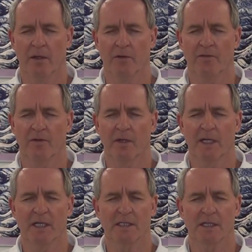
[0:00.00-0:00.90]
Do you feel
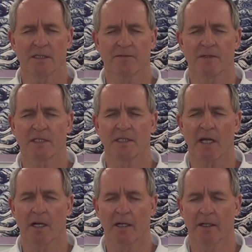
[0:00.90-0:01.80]
any sense of
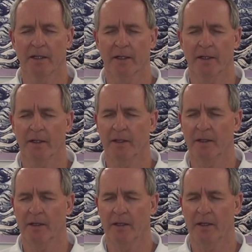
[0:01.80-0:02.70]

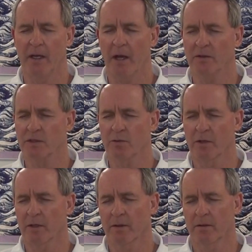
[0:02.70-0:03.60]
settling
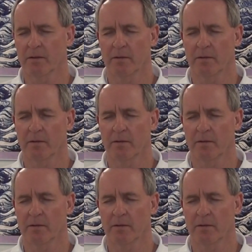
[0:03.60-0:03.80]
elsewhere